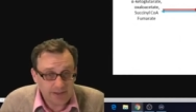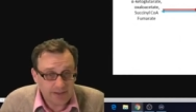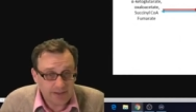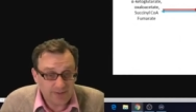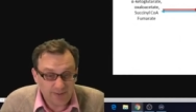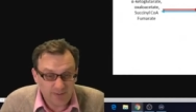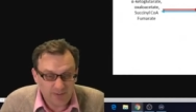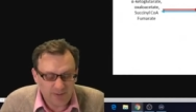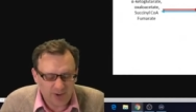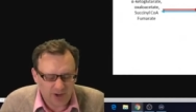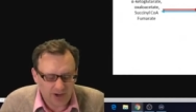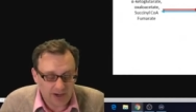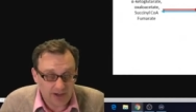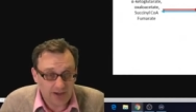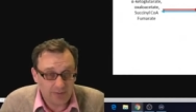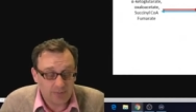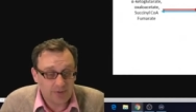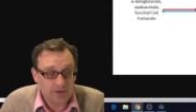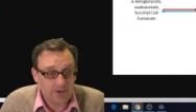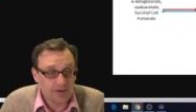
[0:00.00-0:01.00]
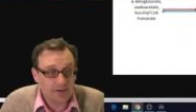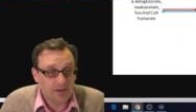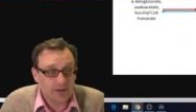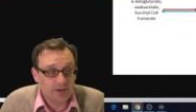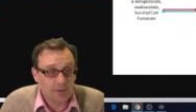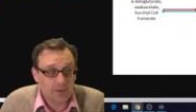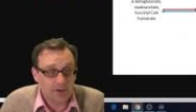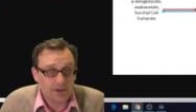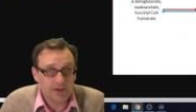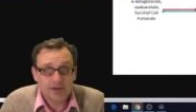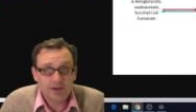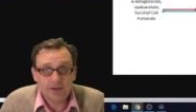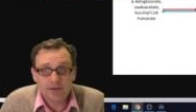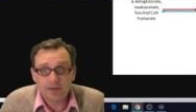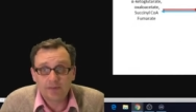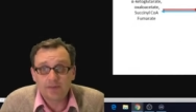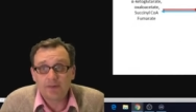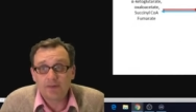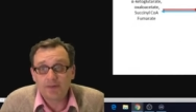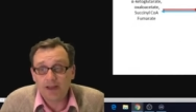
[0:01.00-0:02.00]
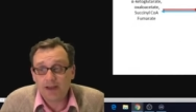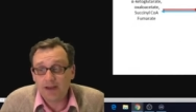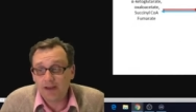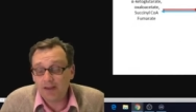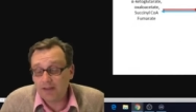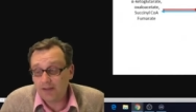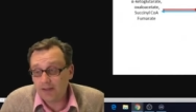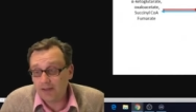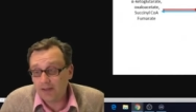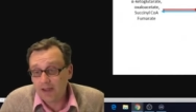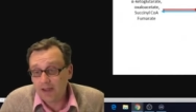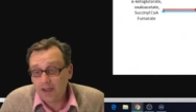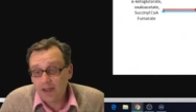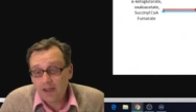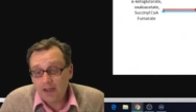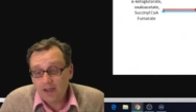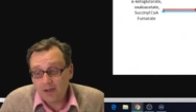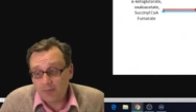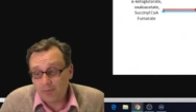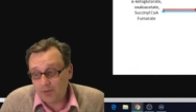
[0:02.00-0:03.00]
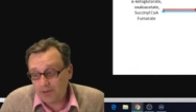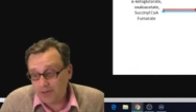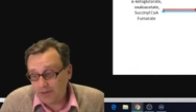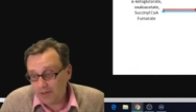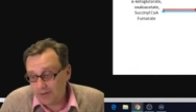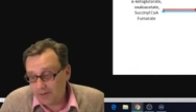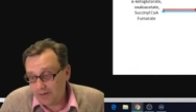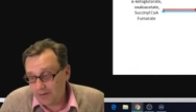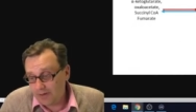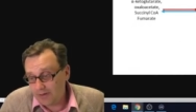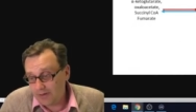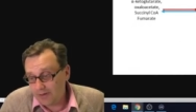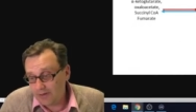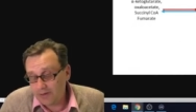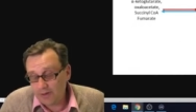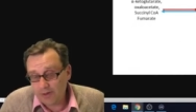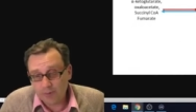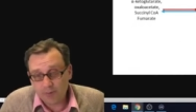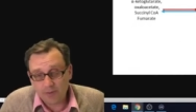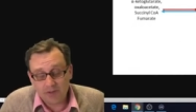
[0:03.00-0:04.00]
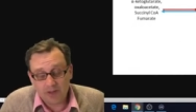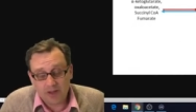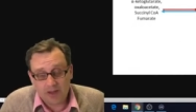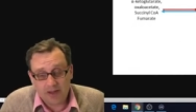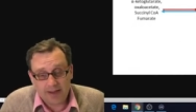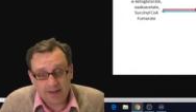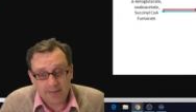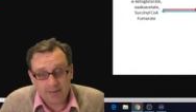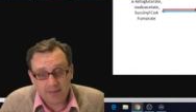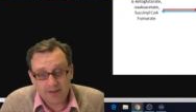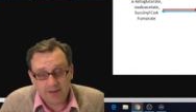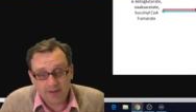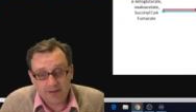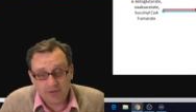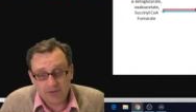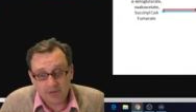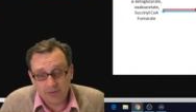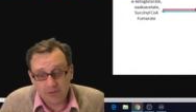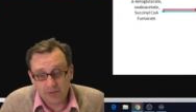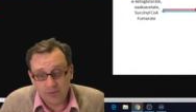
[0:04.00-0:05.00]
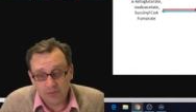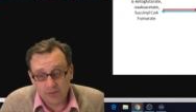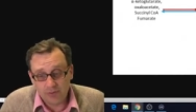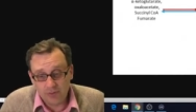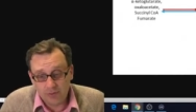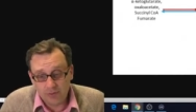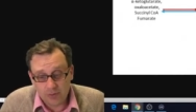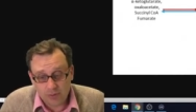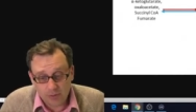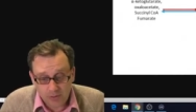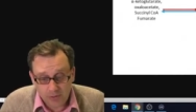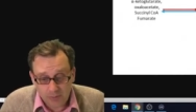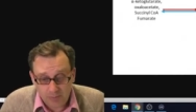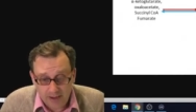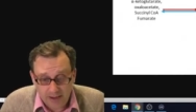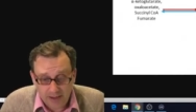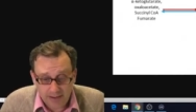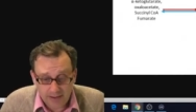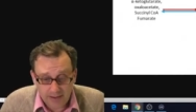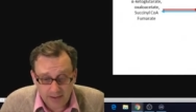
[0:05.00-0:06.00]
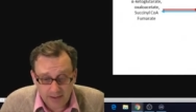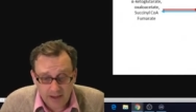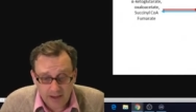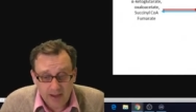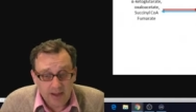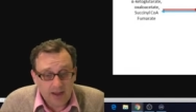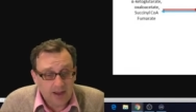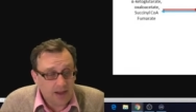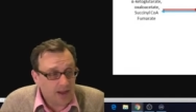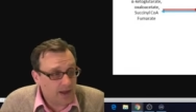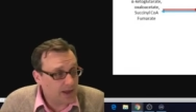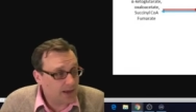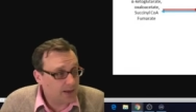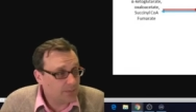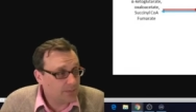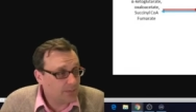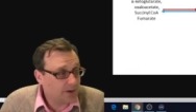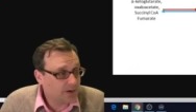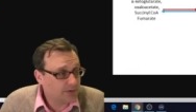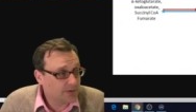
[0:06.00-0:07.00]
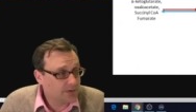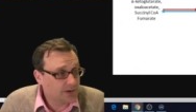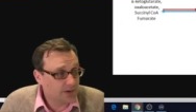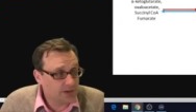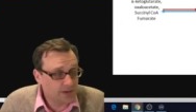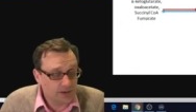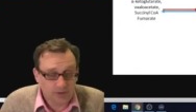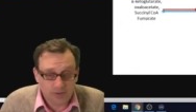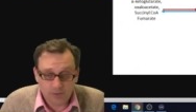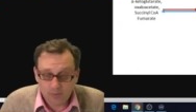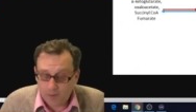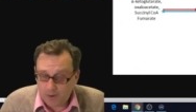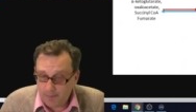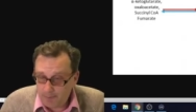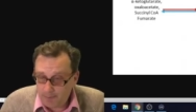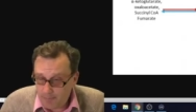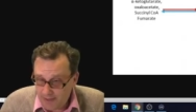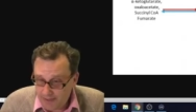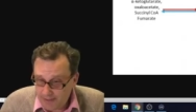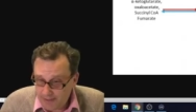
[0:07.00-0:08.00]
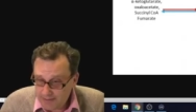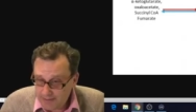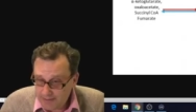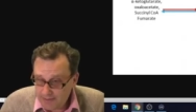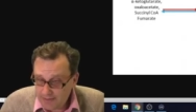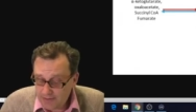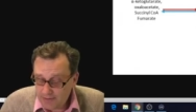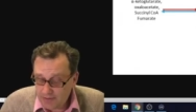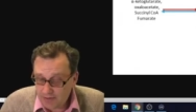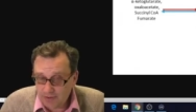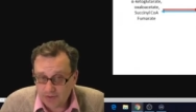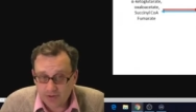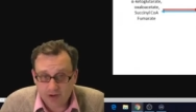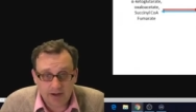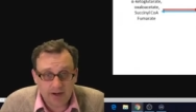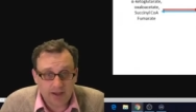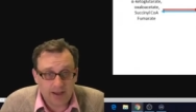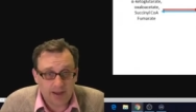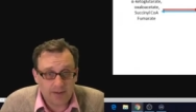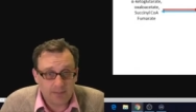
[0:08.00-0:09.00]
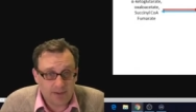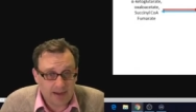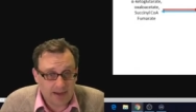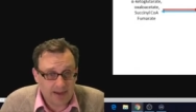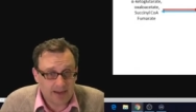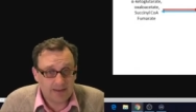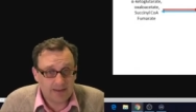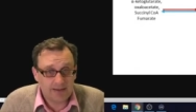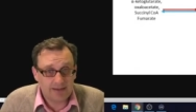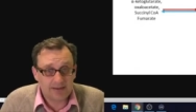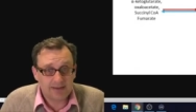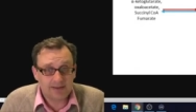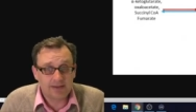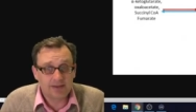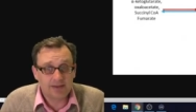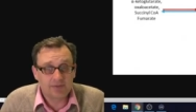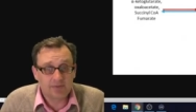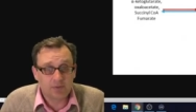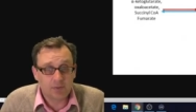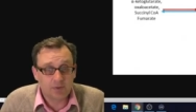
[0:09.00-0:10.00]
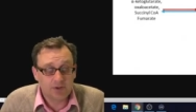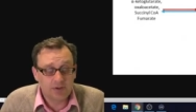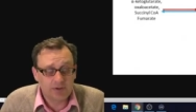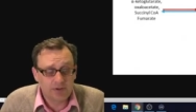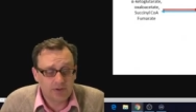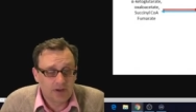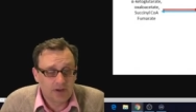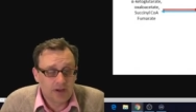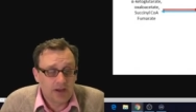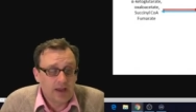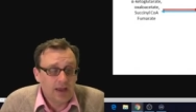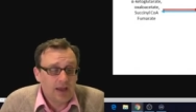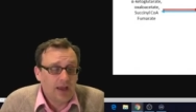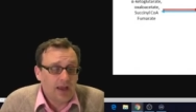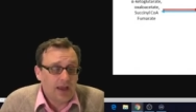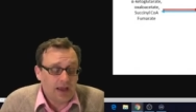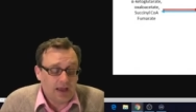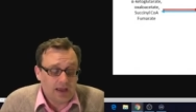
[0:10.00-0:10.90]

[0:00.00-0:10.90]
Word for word: please, if you've got any particular questions, if there's anything in particular that you would like me to talk about, um, I'll certainly do my best to try to unpack these things for you.